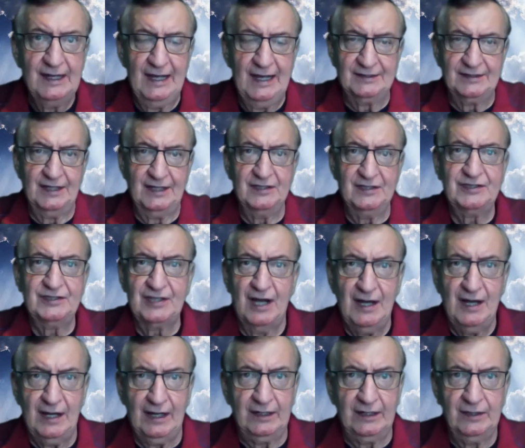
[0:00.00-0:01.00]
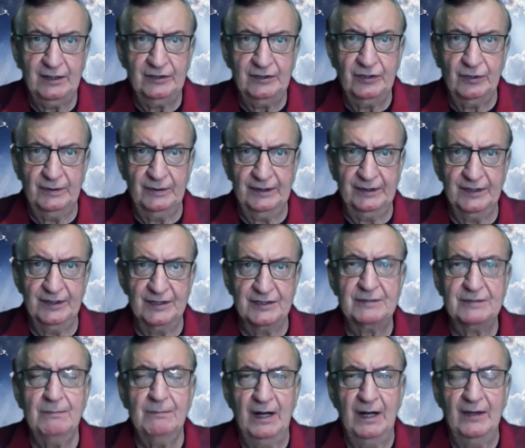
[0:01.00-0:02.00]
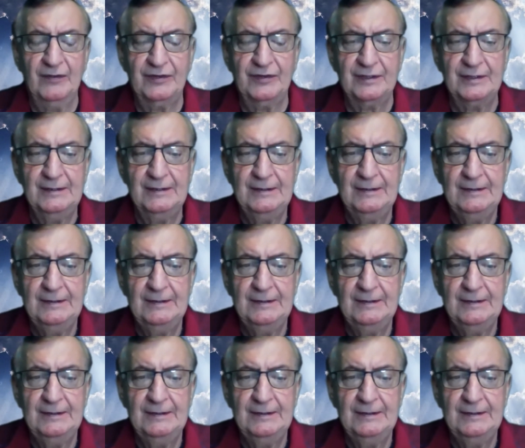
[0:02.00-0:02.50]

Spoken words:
as a stock during this month.